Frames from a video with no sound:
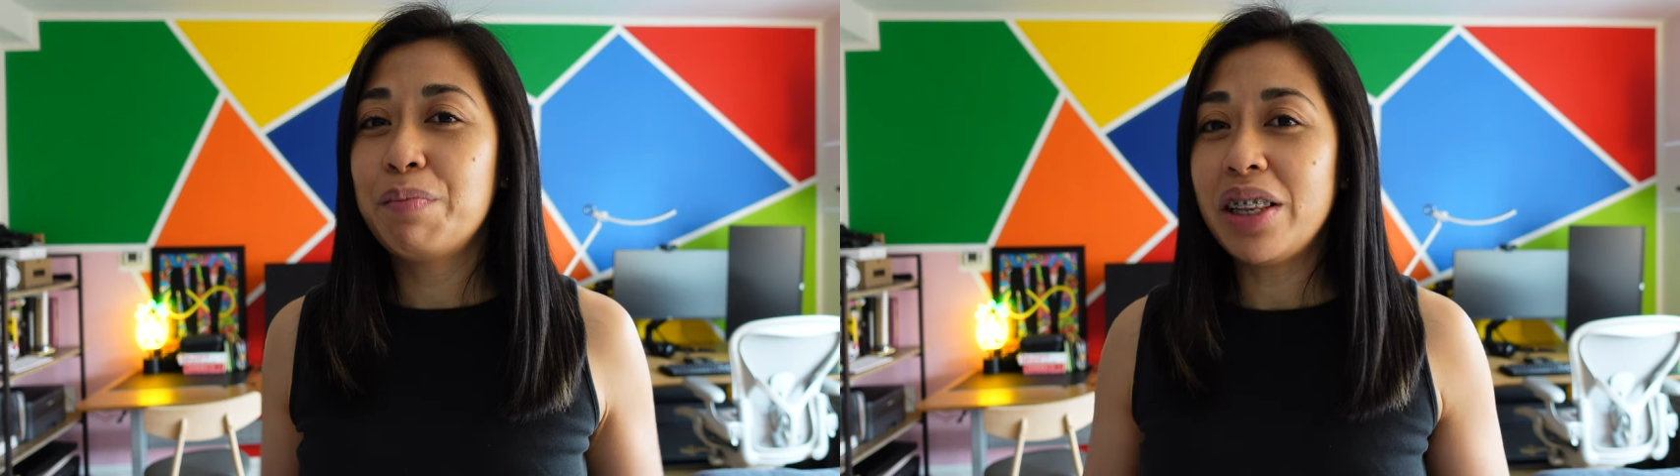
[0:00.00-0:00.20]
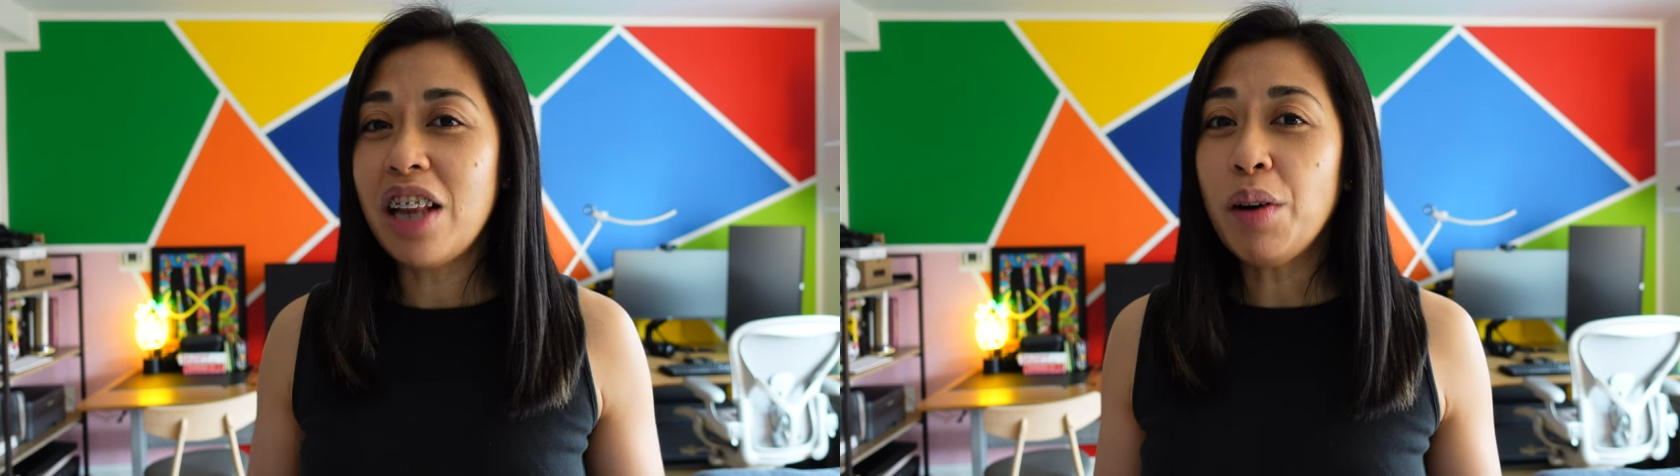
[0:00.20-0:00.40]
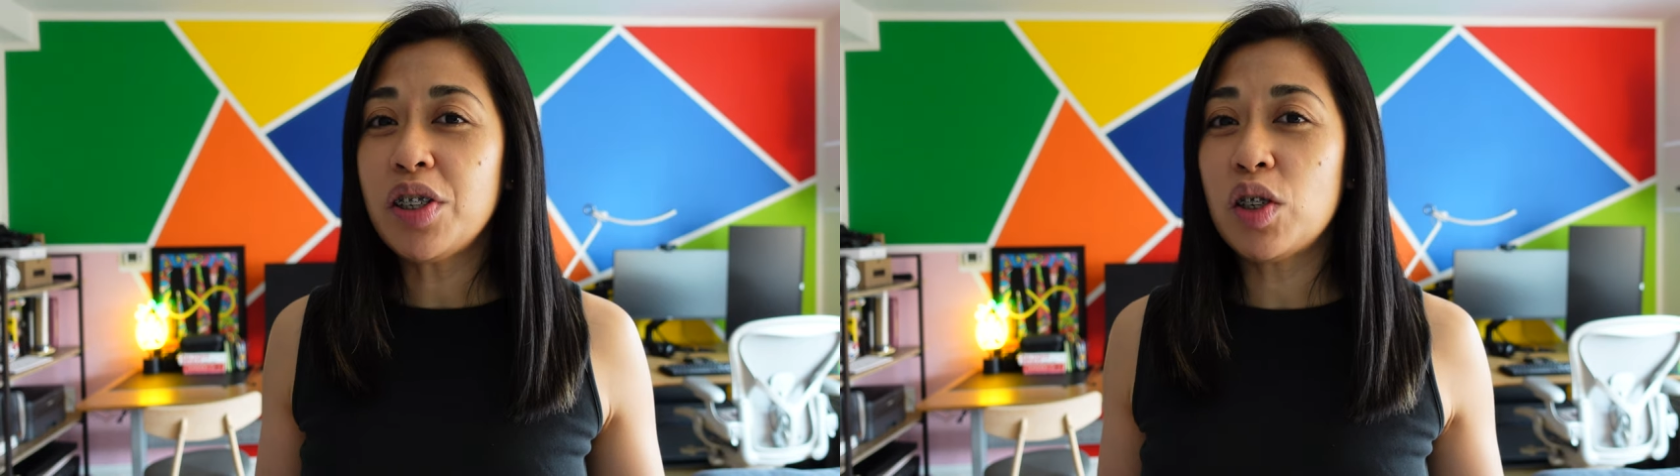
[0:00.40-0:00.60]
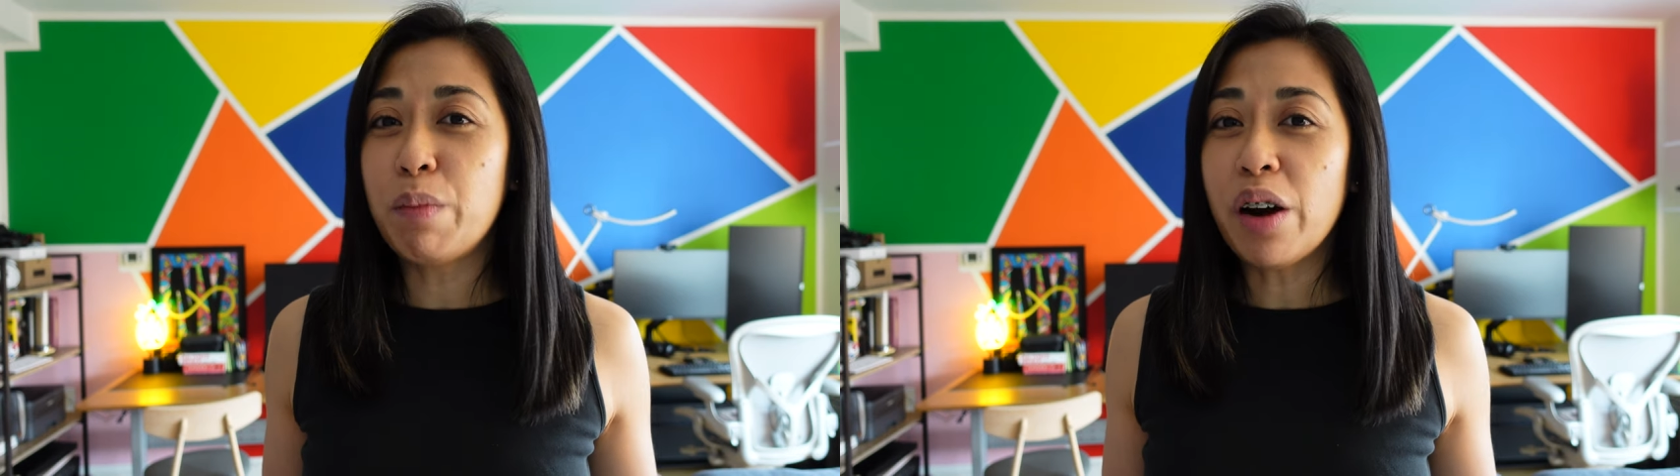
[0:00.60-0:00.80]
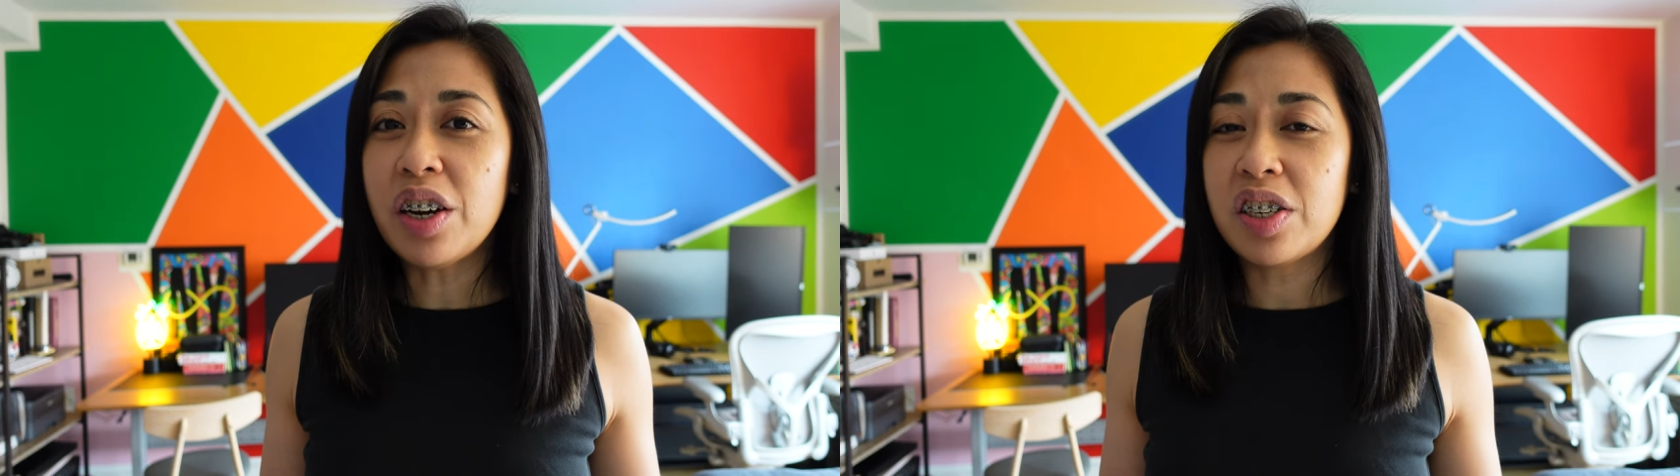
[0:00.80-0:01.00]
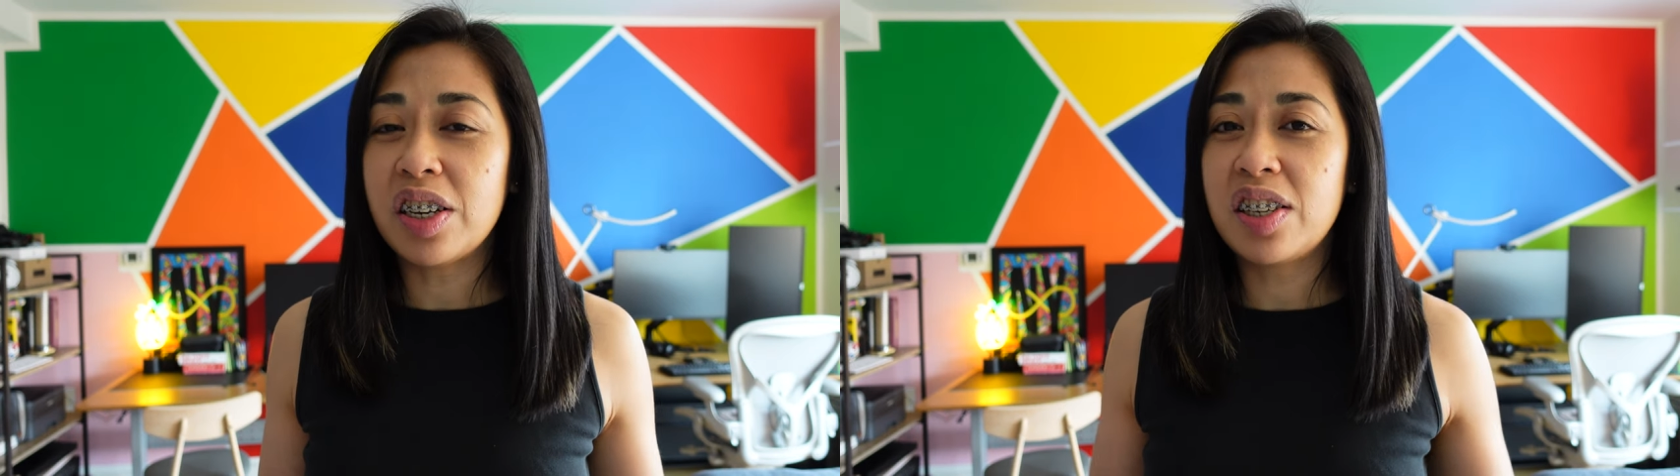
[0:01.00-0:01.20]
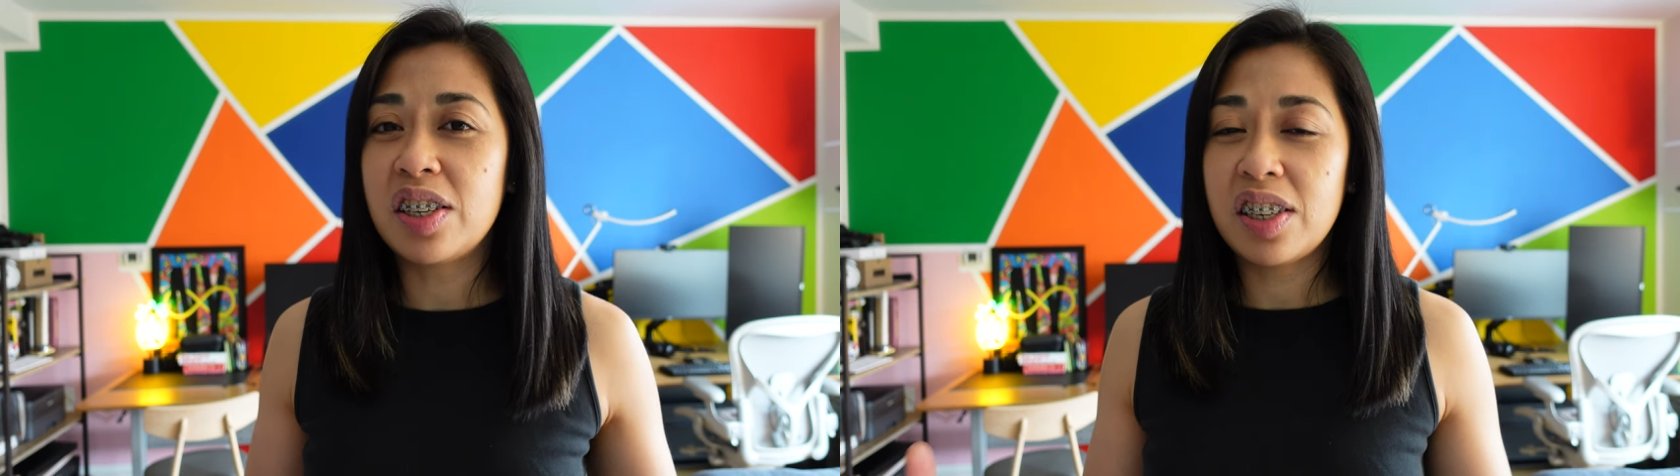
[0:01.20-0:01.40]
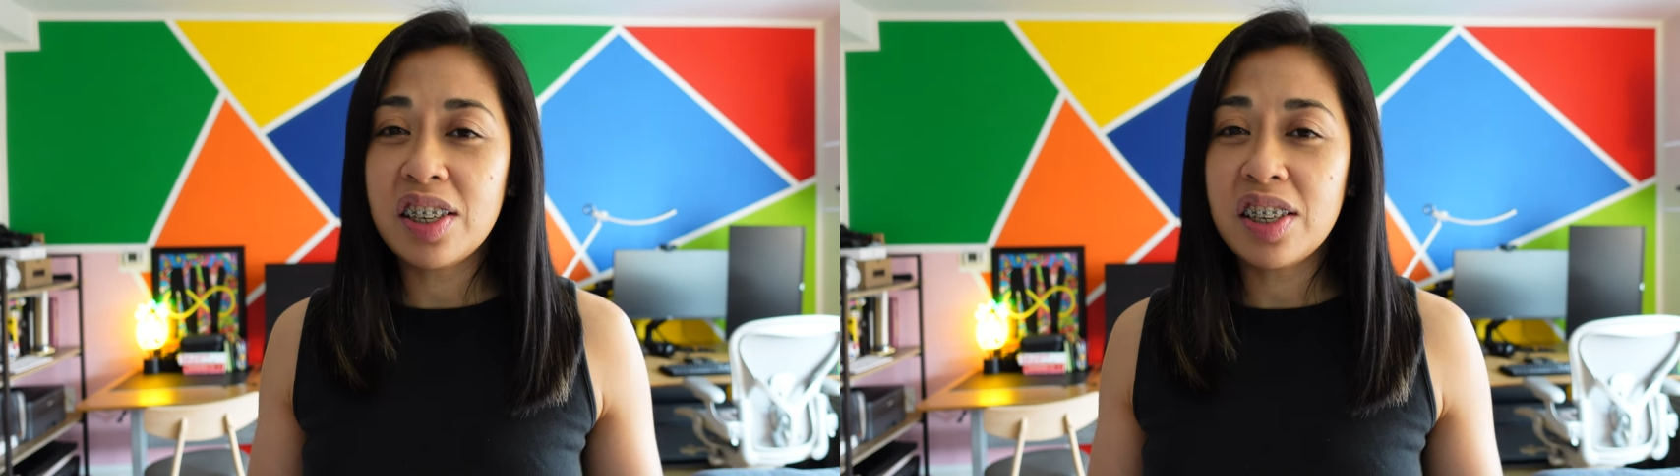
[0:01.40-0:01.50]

But now it's March, and since